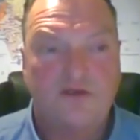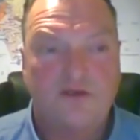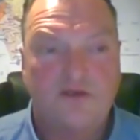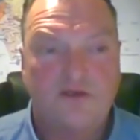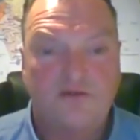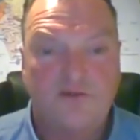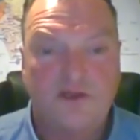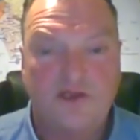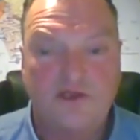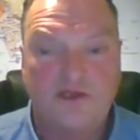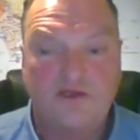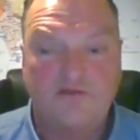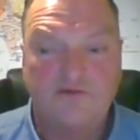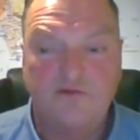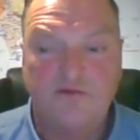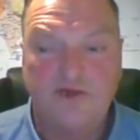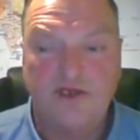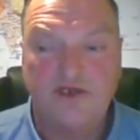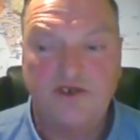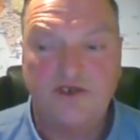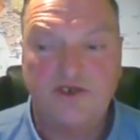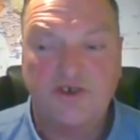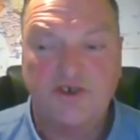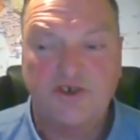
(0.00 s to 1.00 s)
thank you very
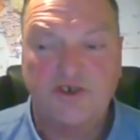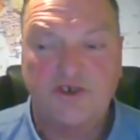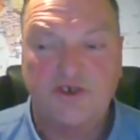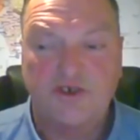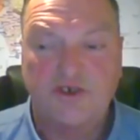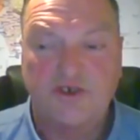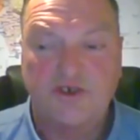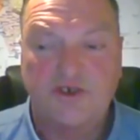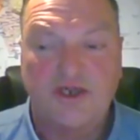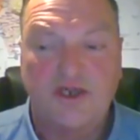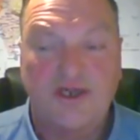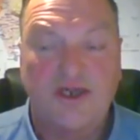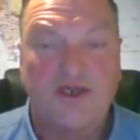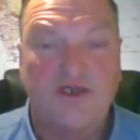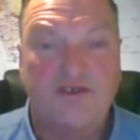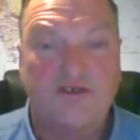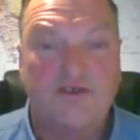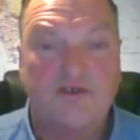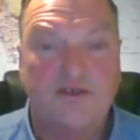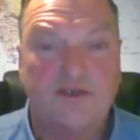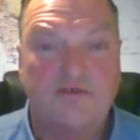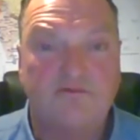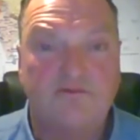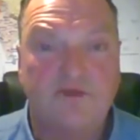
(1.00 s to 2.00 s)
much and
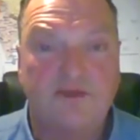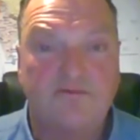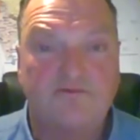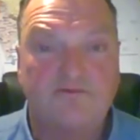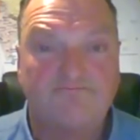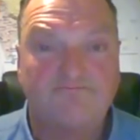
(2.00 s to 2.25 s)
good evening.